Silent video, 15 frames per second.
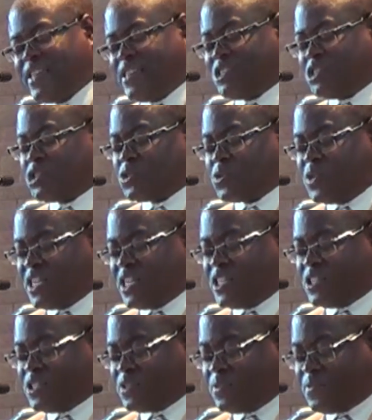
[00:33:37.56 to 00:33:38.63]
the true
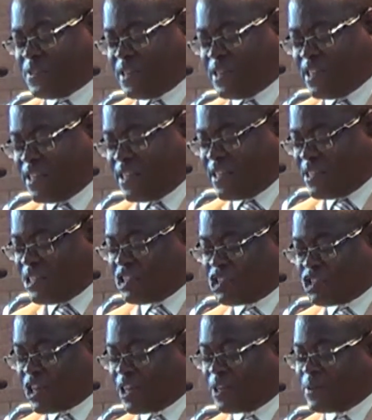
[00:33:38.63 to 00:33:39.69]
nature of the, the
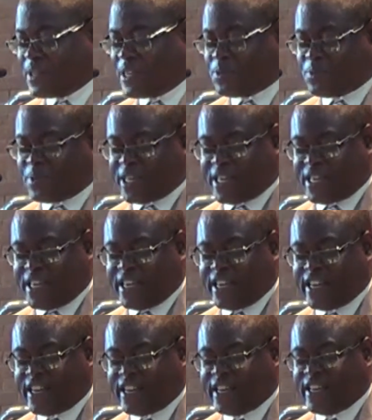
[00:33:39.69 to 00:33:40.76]
struggle that we are in.
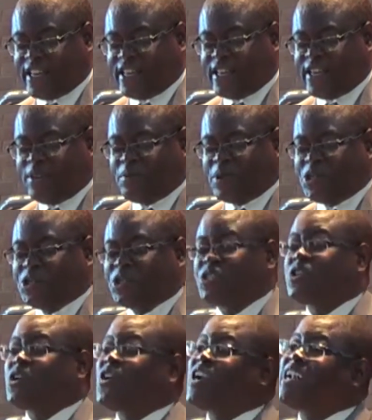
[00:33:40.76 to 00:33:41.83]
We don't
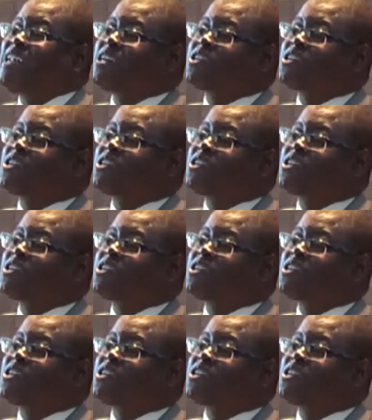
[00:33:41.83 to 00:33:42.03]
only